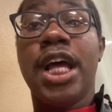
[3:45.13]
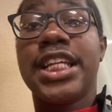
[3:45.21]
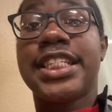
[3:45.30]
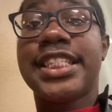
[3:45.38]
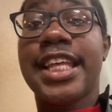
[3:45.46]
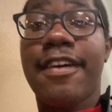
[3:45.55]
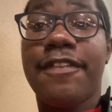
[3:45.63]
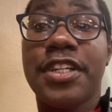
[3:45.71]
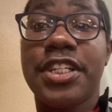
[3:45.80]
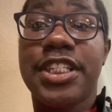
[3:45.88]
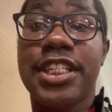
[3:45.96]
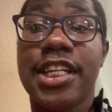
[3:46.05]

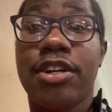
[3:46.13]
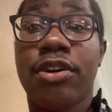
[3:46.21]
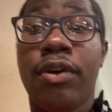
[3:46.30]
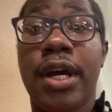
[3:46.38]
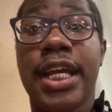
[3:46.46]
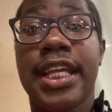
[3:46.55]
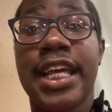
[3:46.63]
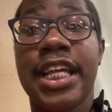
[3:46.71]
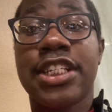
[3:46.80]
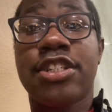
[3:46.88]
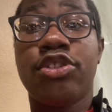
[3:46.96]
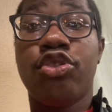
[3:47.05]
7-0
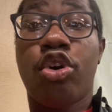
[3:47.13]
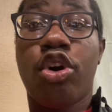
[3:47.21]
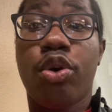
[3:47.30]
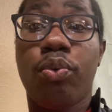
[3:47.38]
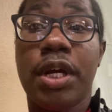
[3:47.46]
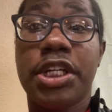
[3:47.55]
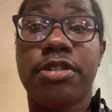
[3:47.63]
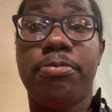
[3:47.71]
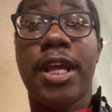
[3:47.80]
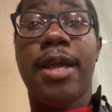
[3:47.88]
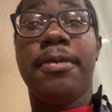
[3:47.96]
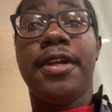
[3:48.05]
against Norwich,
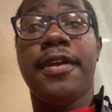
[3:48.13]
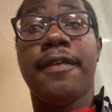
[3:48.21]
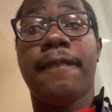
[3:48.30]
baby.